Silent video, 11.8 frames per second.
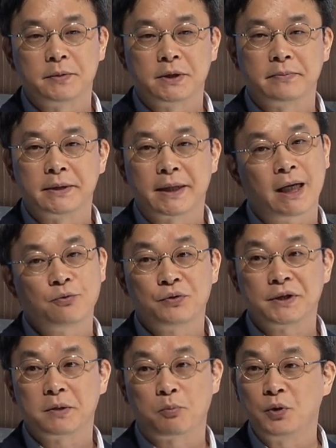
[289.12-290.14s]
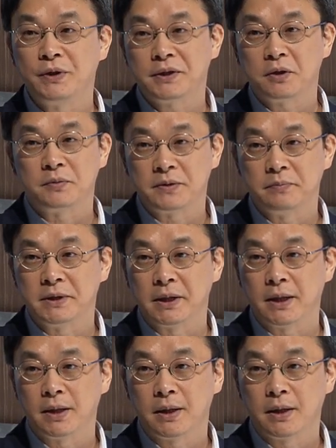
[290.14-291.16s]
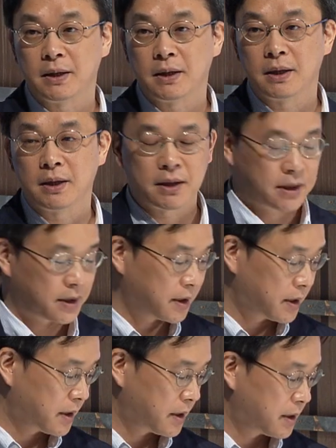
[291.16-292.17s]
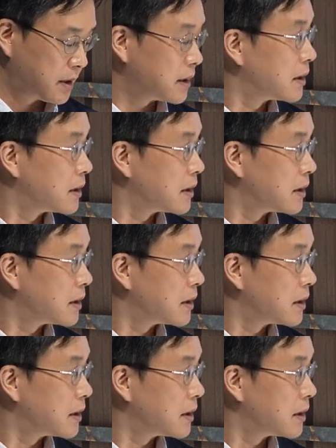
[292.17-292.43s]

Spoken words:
I've been doing the study like this for quite long,